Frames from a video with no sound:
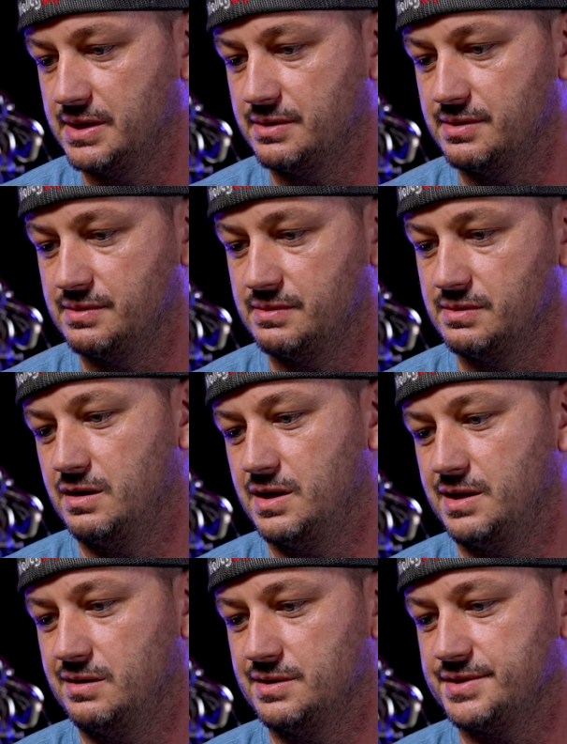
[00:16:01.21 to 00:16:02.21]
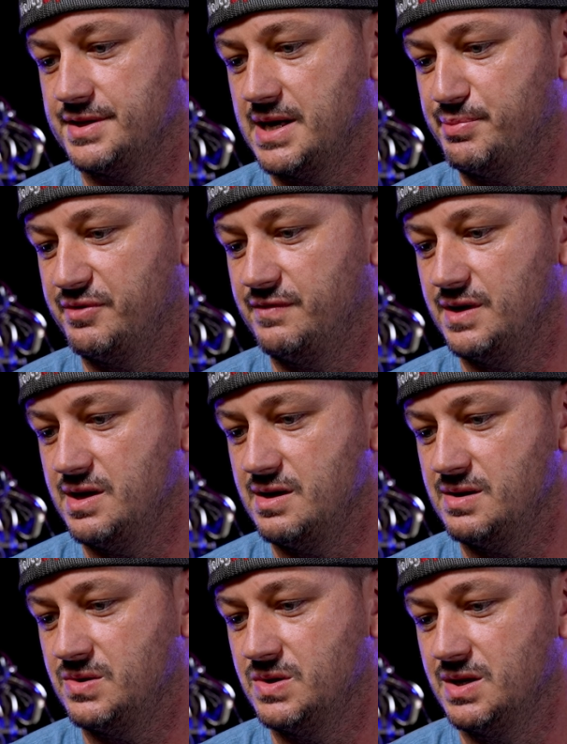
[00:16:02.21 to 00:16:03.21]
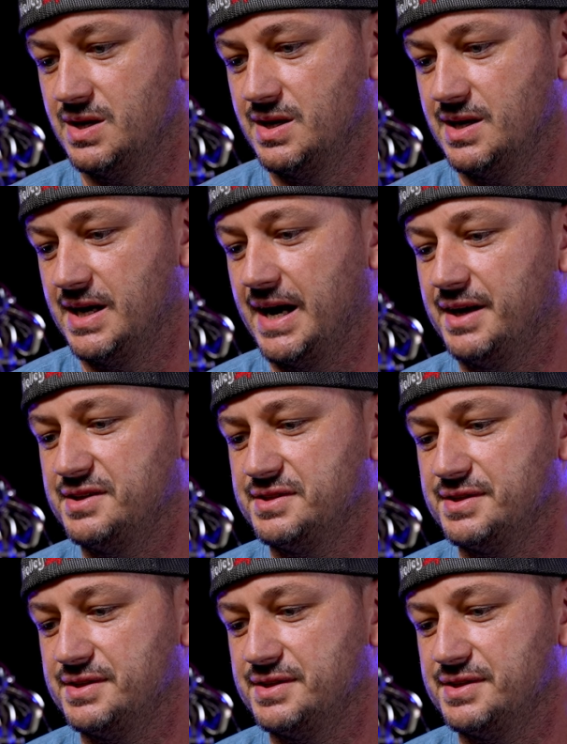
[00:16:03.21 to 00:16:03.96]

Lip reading: I don't know. All right, on a Sniper video. How does